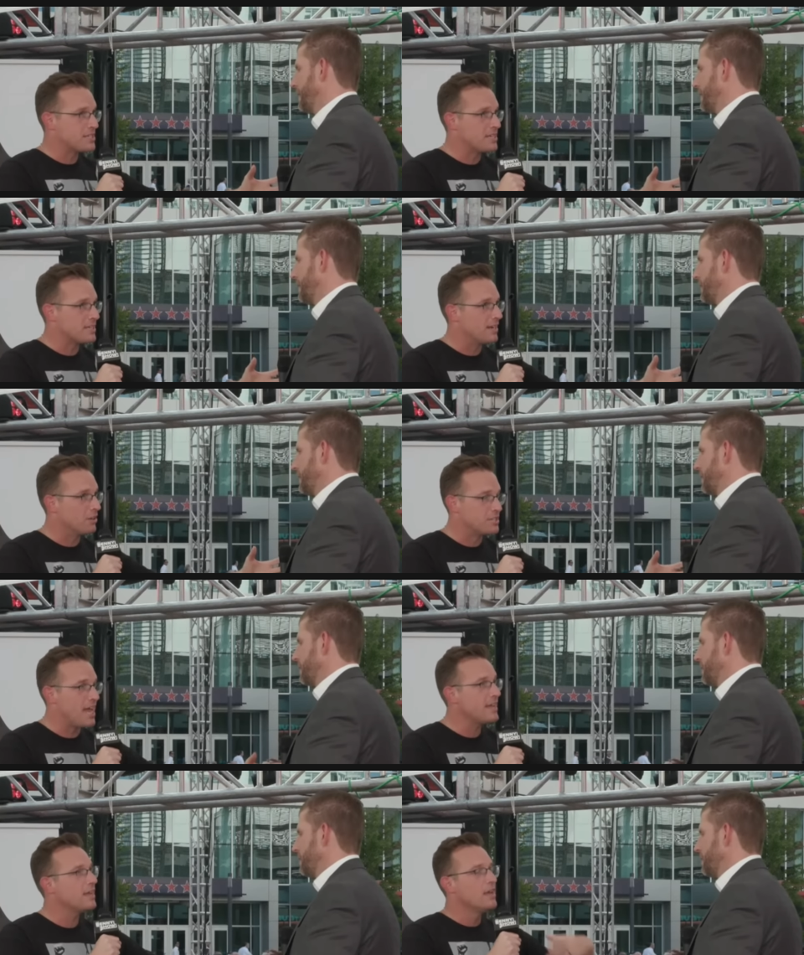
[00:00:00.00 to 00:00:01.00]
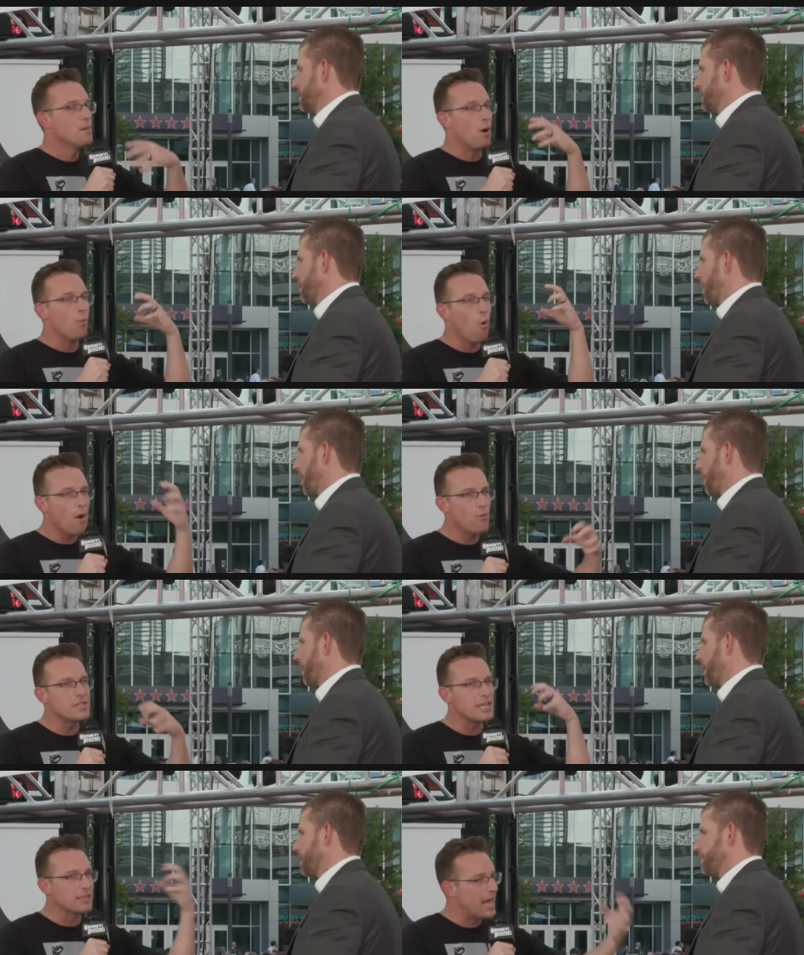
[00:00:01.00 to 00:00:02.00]
Speaker 1: to process it, it'll take. But
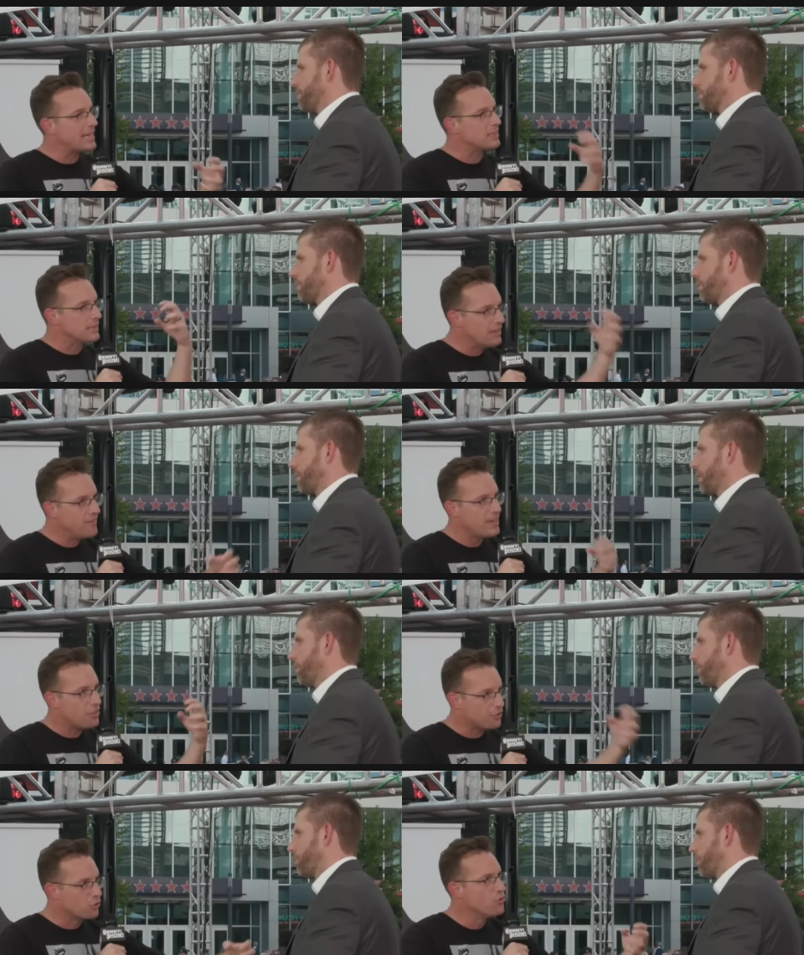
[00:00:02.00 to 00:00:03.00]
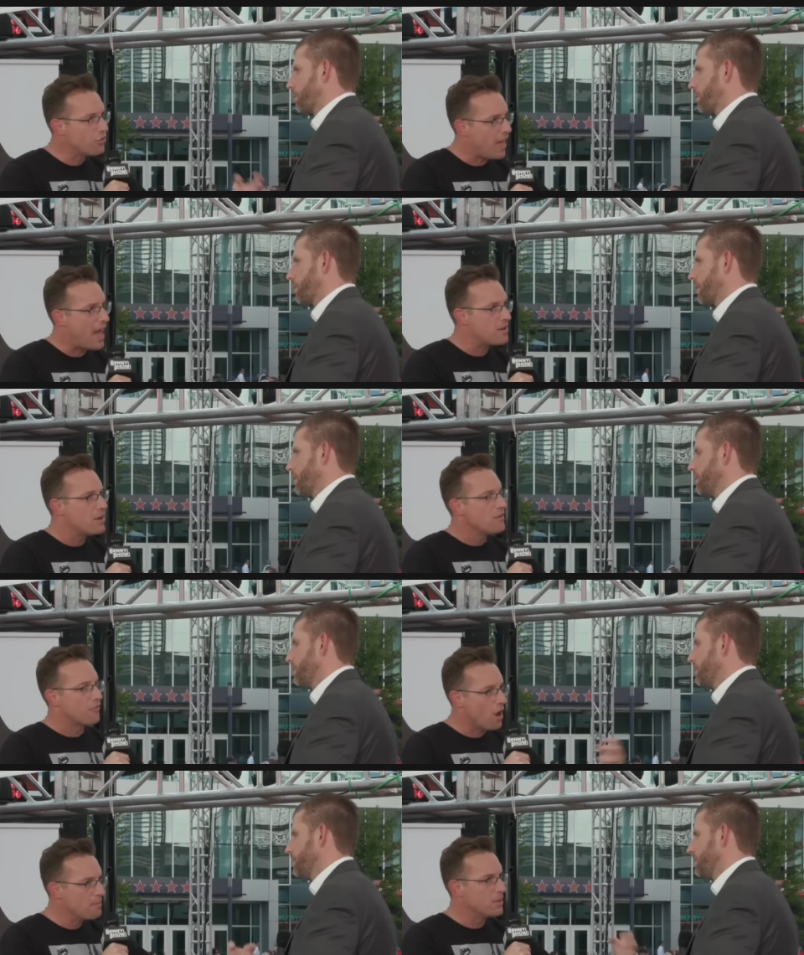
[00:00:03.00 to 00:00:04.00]
what was it like living through
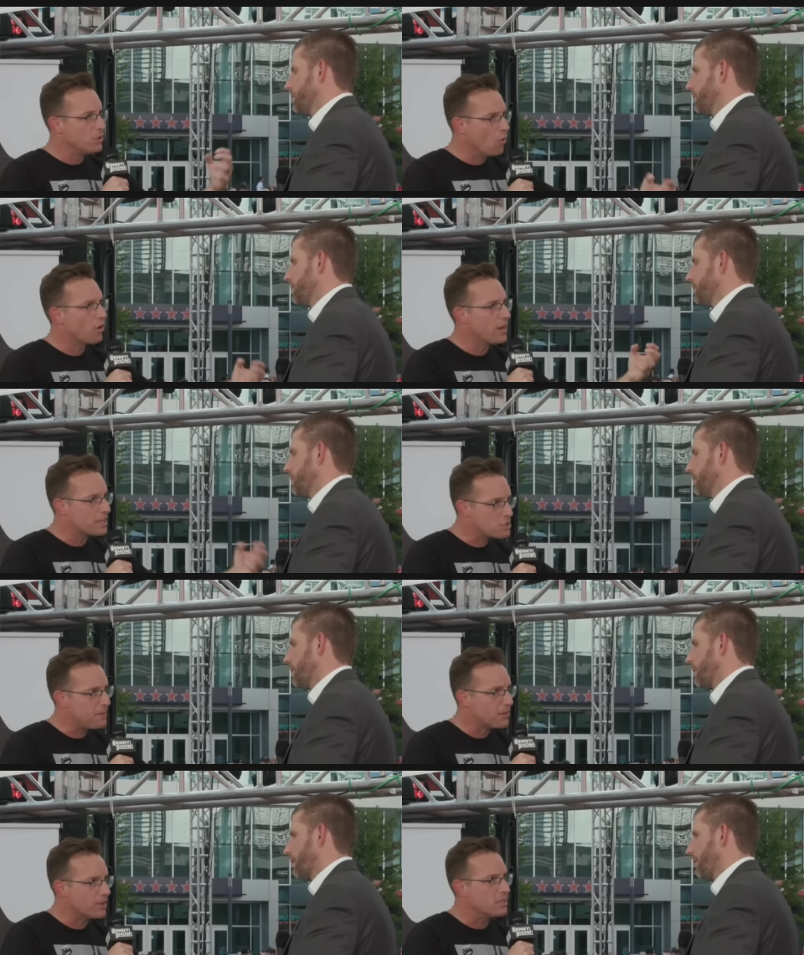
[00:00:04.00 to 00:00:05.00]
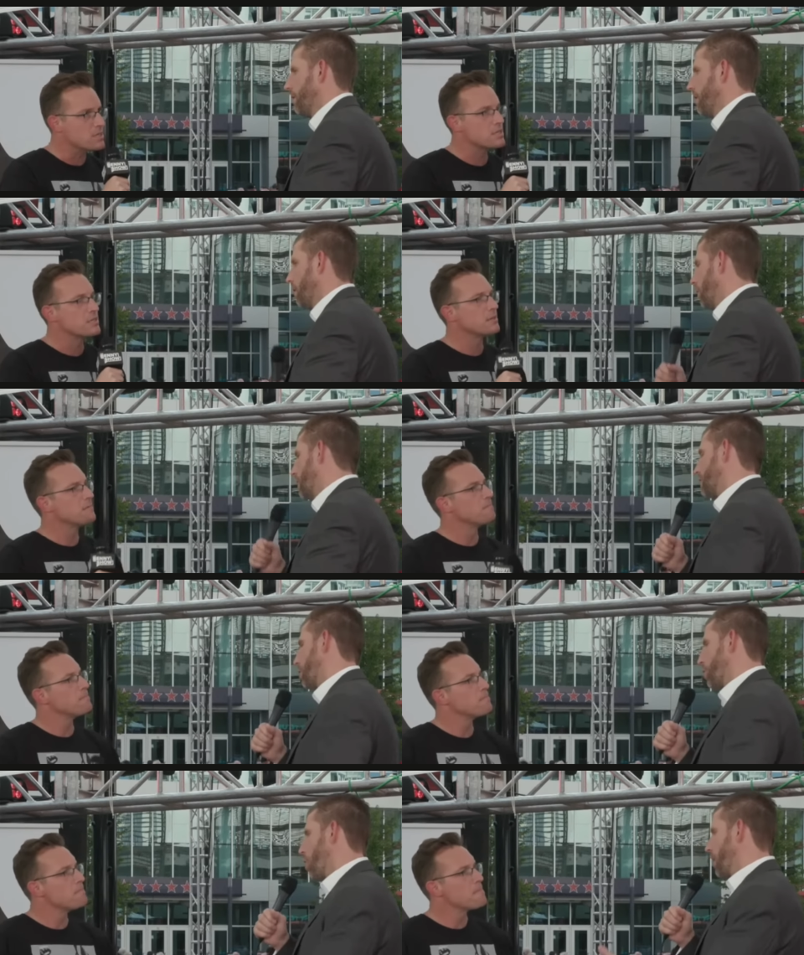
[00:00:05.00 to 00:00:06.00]
that from your experience?
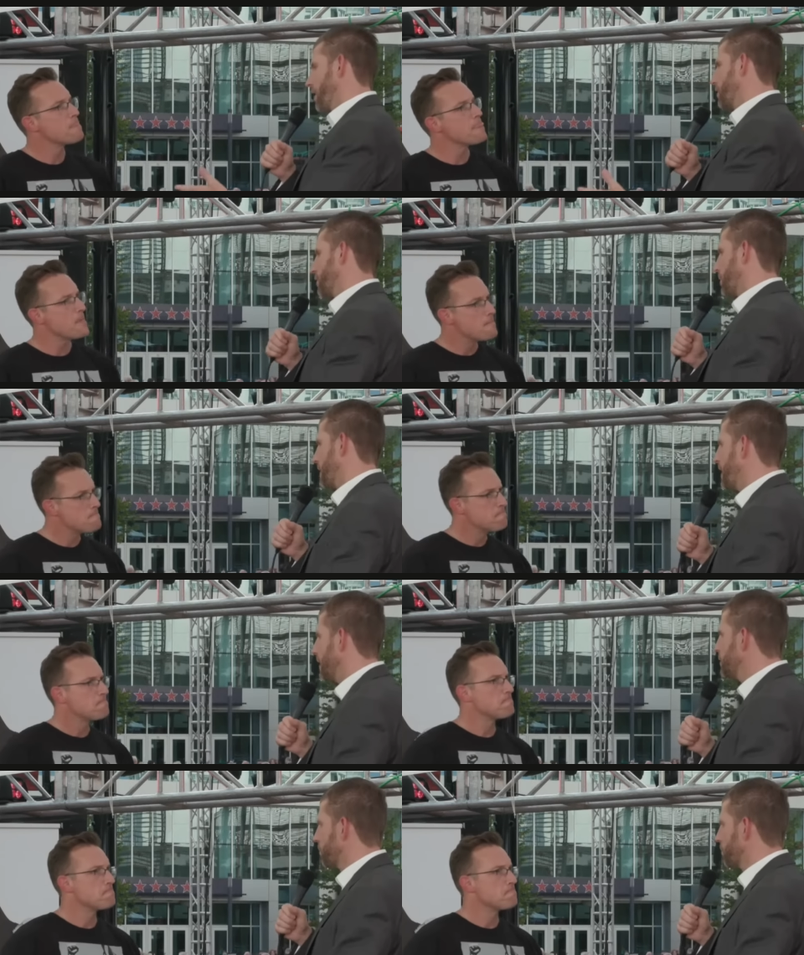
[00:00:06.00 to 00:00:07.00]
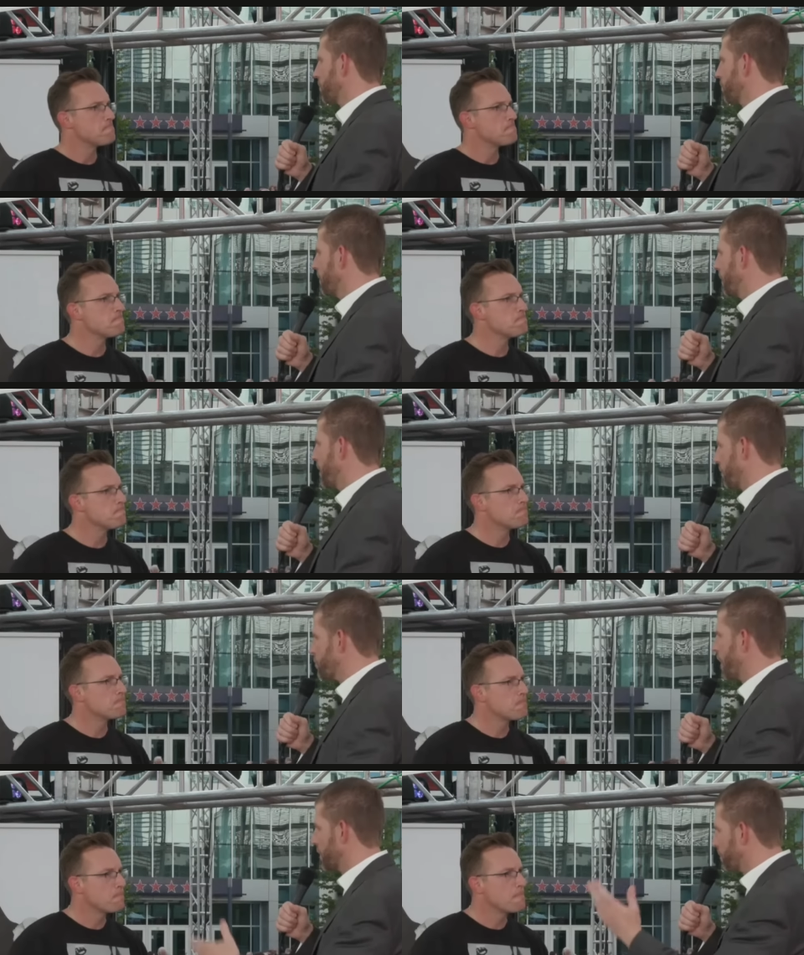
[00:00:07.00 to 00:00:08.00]
Speaker 2: Well, I was there with Laura, and I was there with the kids, right? And
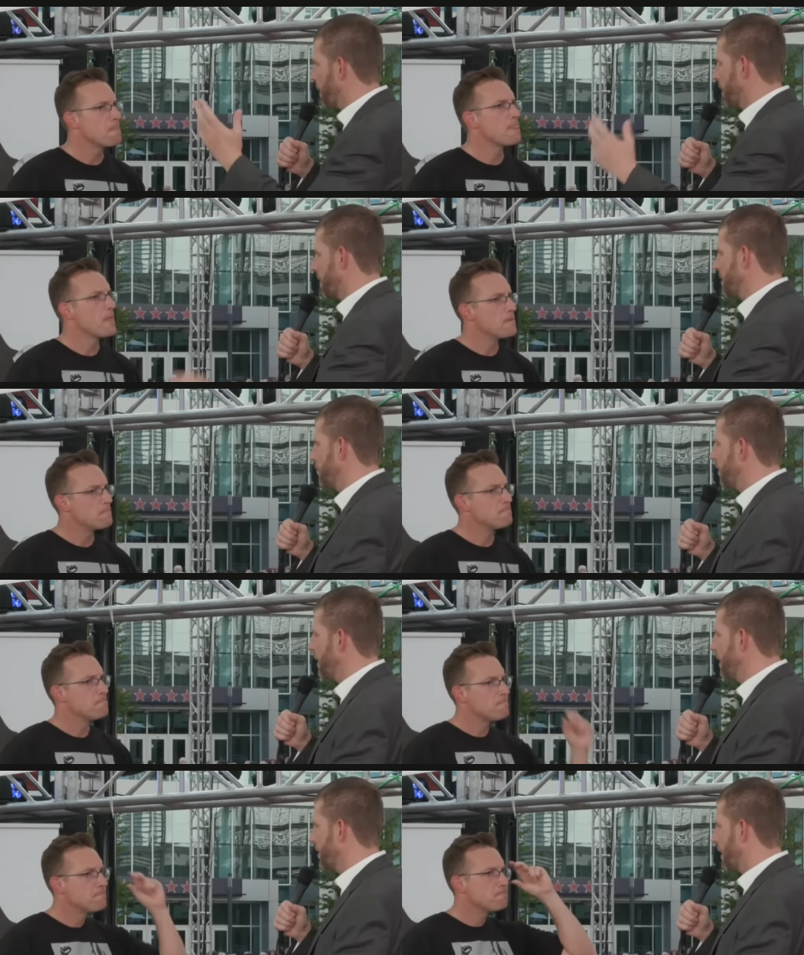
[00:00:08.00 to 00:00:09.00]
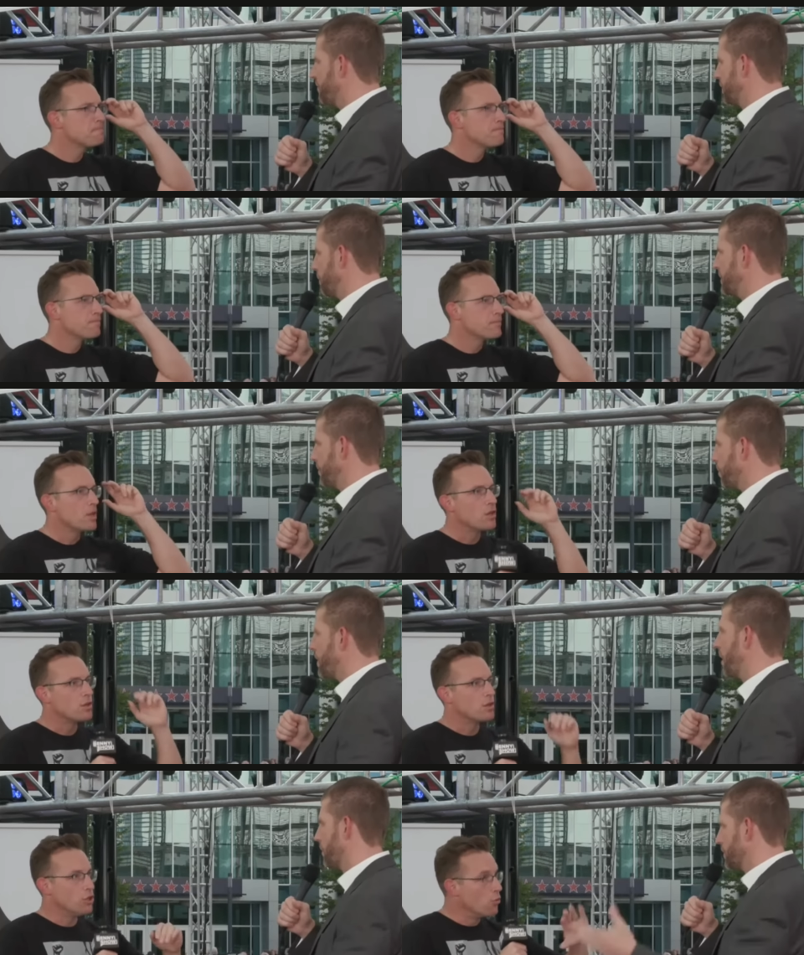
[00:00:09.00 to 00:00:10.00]
we hear the shots break on TV, and obviously we
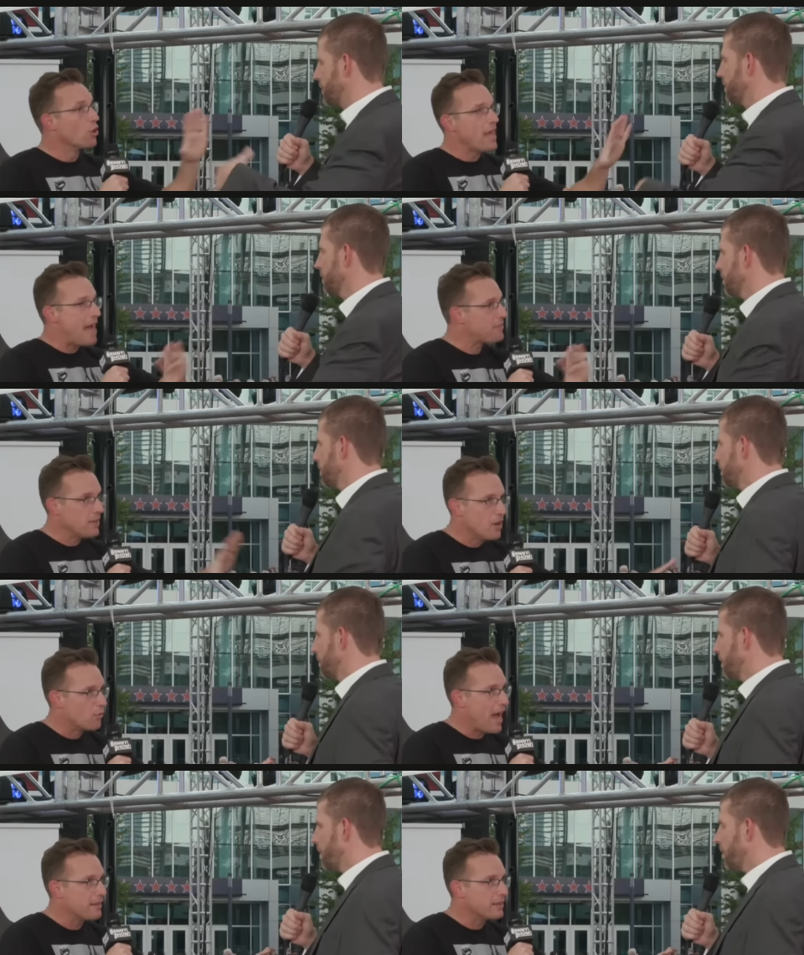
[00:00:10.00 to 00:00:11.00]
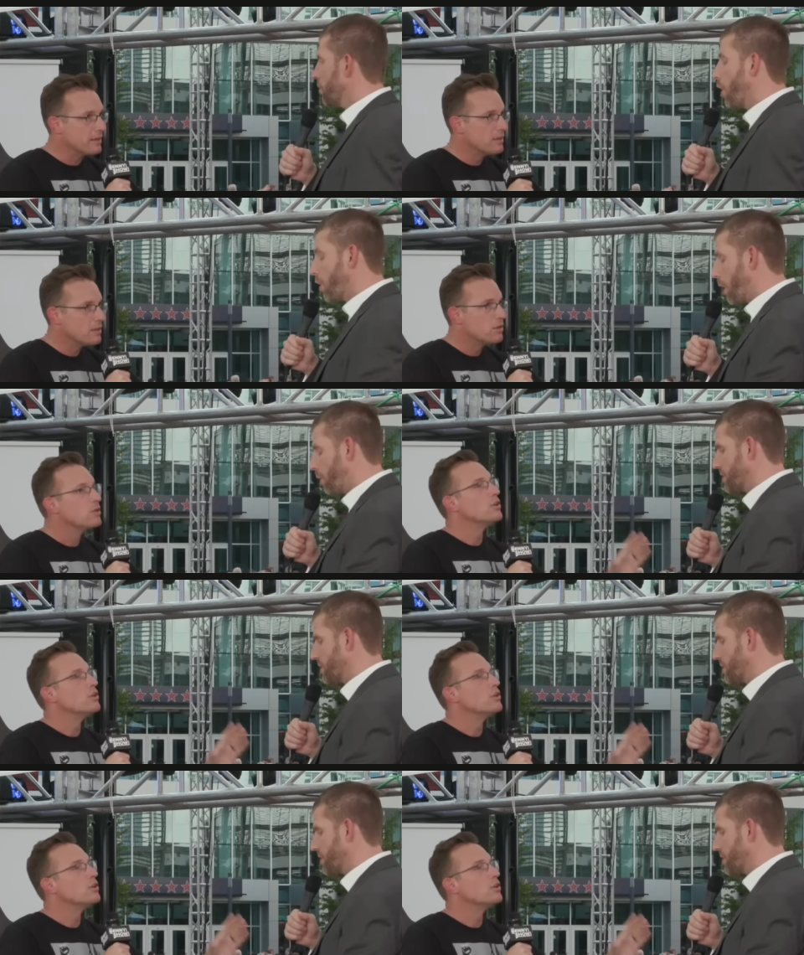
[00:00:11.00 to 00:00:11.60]
see them go down. You weren't at the rally? No,